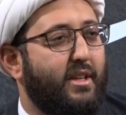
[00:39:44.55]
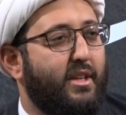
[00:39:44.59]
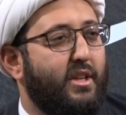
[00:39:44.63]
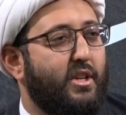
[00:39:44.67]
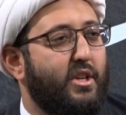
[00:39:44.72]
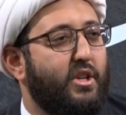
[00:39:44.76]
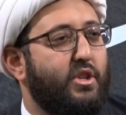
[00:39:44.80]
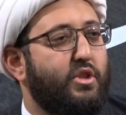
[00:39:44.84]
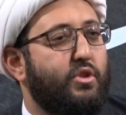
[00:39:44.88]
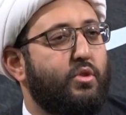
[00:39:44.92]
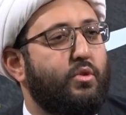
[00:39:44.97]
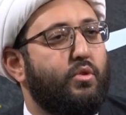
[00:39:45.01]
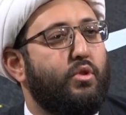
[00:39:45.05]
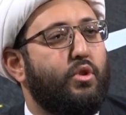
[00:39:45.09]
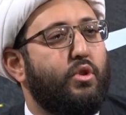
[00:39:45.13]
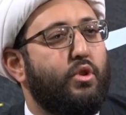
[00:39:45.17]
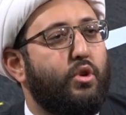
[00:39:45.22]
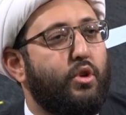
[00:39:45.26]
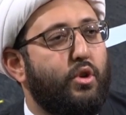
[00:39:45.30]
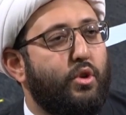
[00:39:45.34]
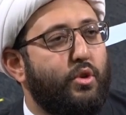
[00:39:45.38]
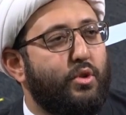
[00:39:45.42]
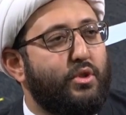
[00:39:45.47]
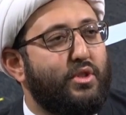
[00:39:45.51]
To
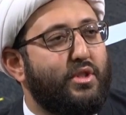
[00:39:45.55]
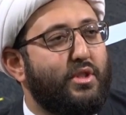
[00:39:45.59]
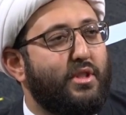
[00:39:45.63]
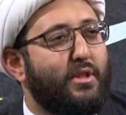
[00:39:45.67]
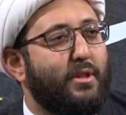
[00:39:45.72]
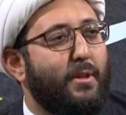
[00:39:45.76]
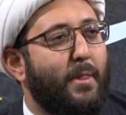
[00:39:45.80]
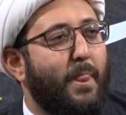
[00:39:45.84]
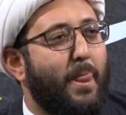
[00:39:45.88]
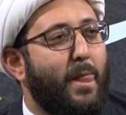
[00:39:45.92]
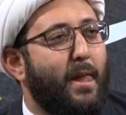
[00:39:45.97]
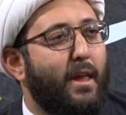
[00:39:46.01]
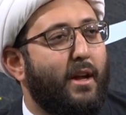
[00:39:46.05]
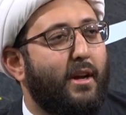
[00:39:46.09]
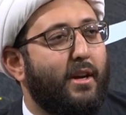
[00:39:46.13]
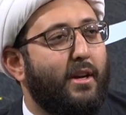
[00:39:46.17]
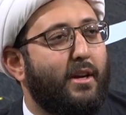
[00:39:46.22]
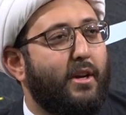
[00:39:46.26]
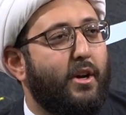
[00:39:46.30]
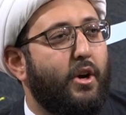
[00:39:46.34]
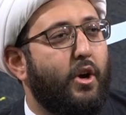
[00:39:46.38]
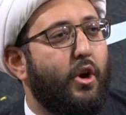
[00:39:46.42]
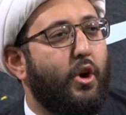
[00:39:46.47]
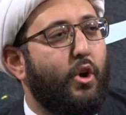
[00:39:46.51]
lose
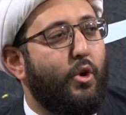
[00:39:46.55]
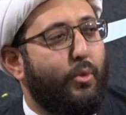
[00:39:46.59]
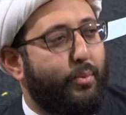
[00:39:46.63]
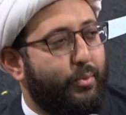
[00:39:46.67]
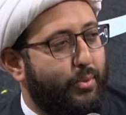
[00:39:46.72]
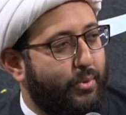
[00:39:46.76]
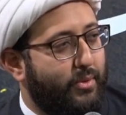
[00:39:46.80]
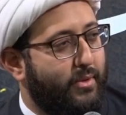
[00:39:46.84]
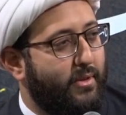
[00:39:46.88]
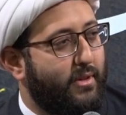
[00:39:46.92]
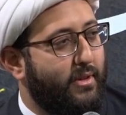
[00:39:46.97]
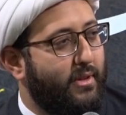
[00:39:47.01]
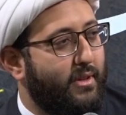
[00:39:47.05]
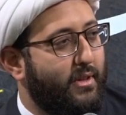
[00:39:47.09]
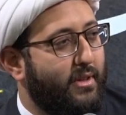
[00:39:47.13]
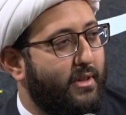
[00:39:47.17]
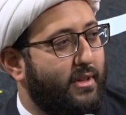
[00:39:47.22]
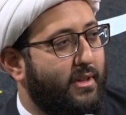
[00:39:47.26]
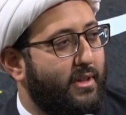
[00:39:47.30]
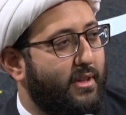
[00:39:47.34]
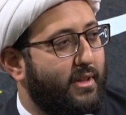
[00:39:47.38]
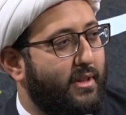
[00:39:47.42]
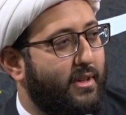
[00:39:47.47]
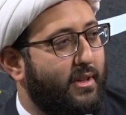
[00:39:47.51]
hope
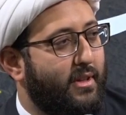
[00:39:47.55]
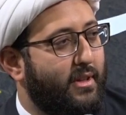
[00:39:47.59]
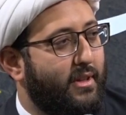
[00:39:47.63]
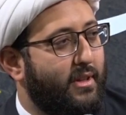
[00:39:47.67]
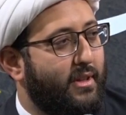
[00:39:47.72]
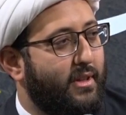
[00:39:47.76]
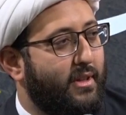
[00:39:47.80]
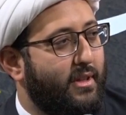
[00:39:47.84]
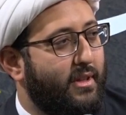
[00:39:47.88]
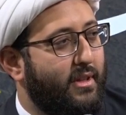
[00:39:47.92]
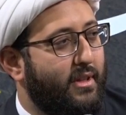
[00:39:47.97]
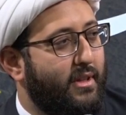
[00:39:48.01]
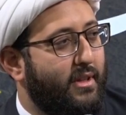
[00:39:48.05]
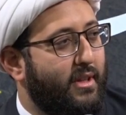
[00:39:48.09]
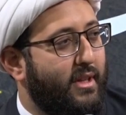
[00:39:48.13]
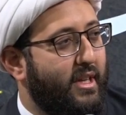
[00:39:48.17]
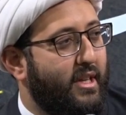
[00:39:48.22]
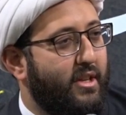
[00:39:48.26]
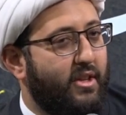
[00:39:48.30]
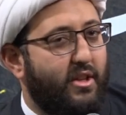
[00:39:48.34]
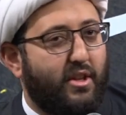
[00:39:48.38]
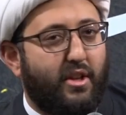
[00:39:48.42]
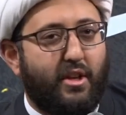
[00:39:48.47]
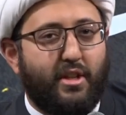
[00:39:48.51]
in
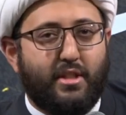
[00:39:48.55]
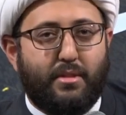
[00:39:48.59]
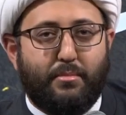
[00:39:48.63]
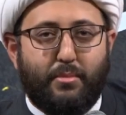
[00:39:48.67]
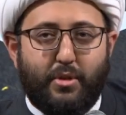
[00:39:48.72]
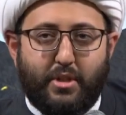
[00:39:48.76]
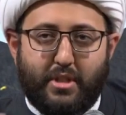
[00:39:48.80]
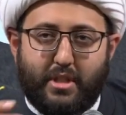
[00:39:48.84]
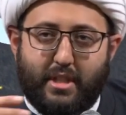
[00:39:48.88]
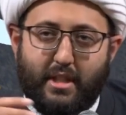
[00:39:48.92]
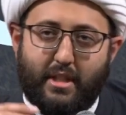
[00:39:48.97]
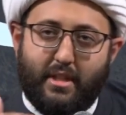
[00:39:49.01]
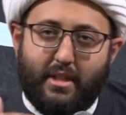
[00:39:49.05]
Allah's mercy.